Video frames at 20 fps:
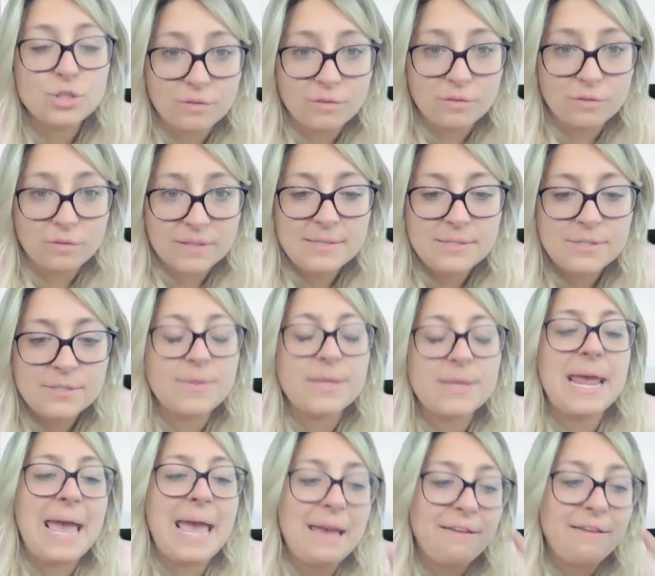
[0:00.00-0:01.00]

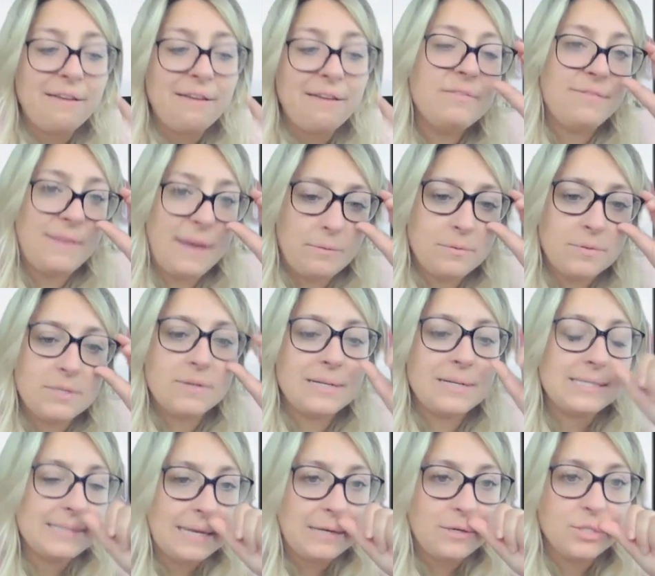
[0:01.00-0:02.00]
services so that every
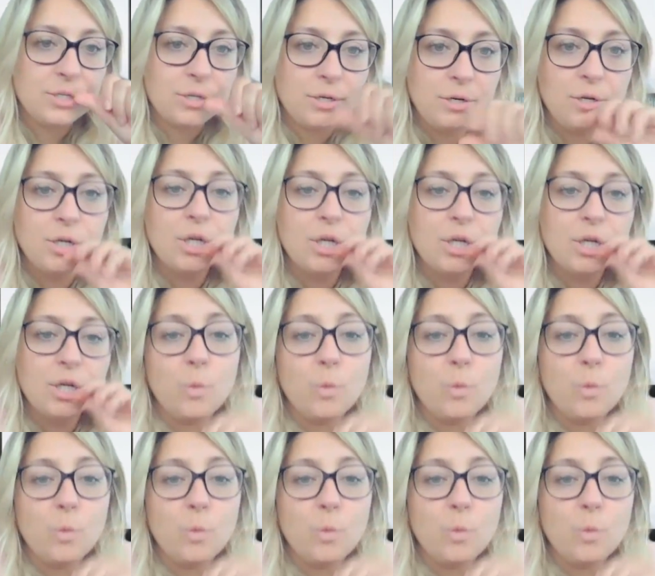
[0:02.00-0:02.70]
Foundry Center